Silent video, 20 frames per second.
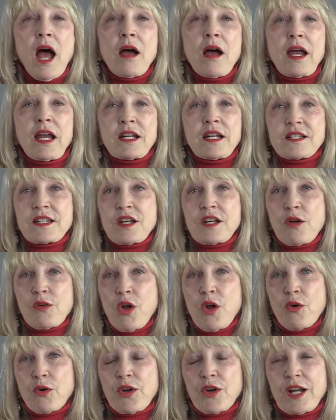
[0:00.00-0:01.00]
It is no
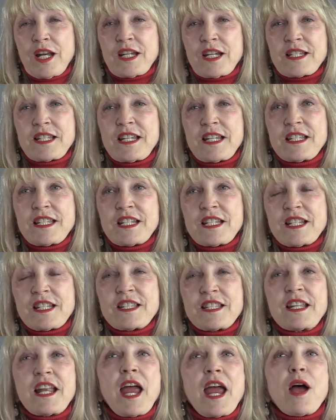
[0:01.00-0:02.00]
longer in
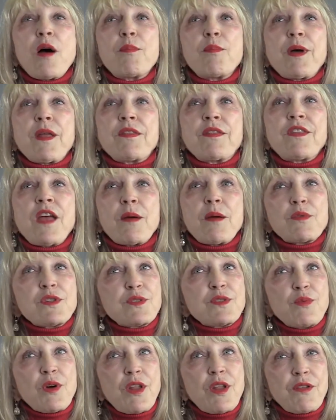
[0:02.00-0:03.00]
existence now, but that
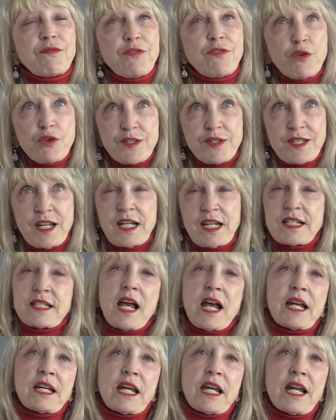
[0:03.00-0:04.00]
was one of the first things
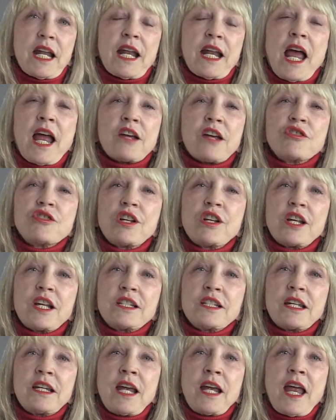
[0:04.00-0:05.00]
I did in
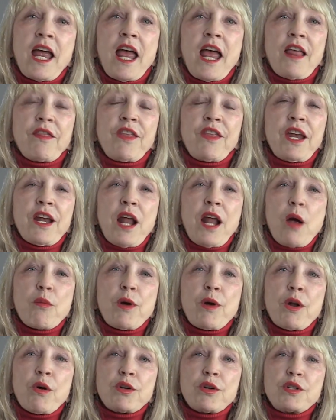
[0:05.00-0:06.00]
Ashland. Then I
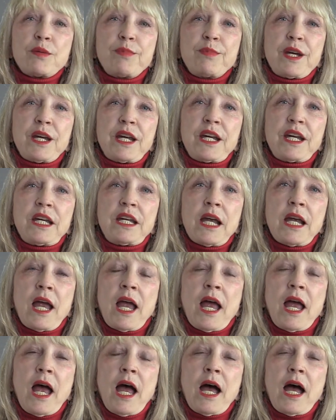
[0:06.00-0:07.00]
went on to
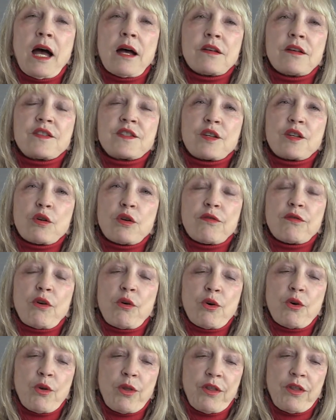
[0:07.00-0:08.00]
serve
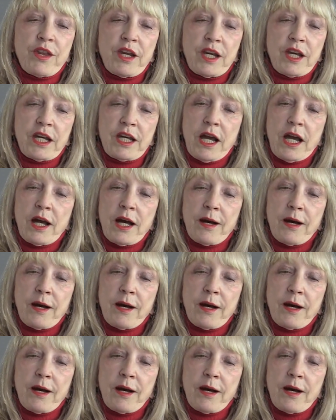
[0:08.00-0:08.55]
on the